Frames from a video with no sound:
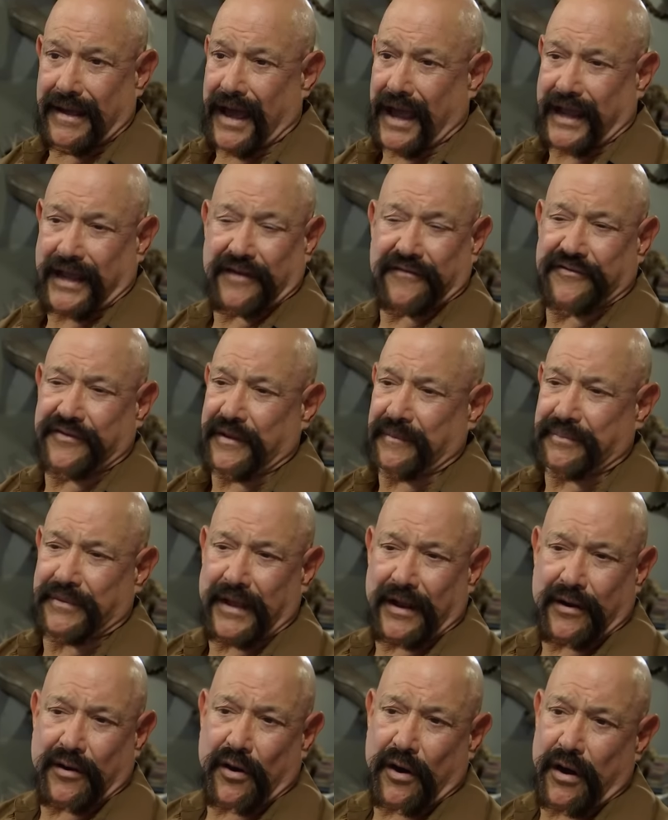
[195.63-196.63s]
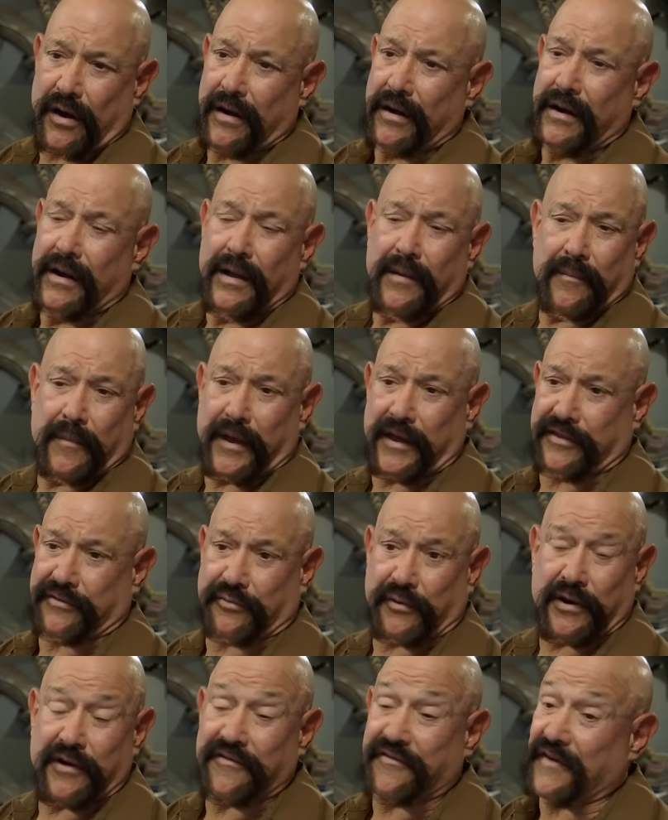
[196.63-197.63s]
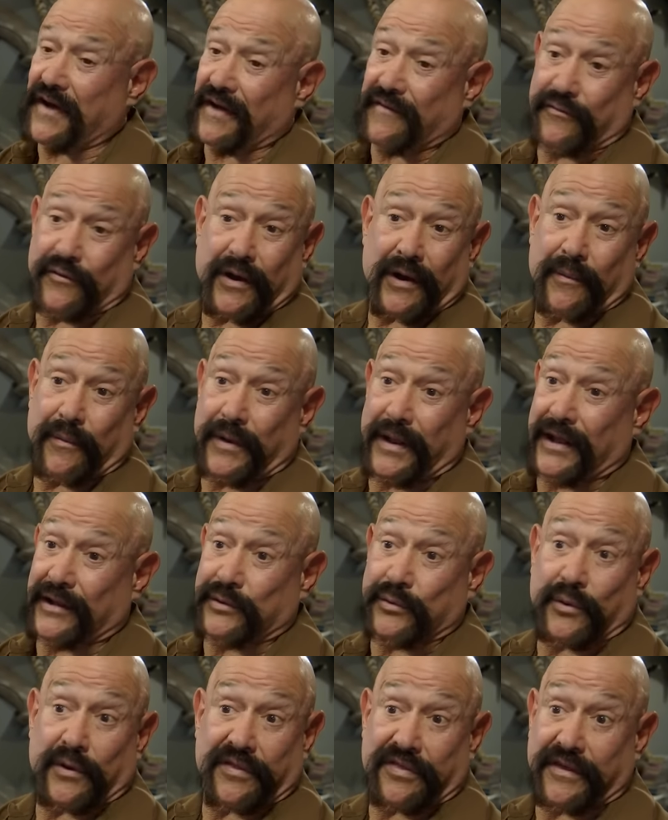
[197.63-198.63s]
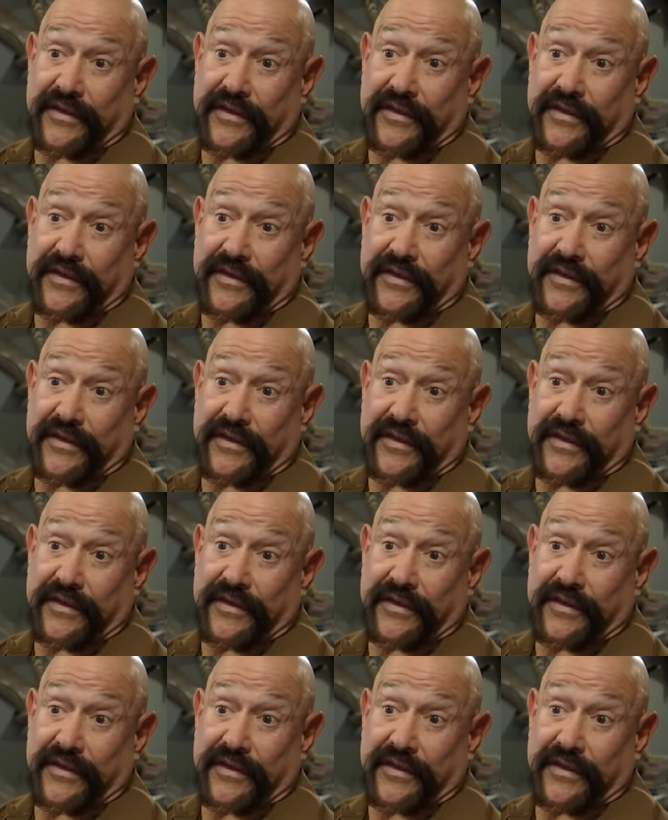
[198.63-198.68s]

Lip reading: I can flip that car. Make $3,000 to $5,000 without doing a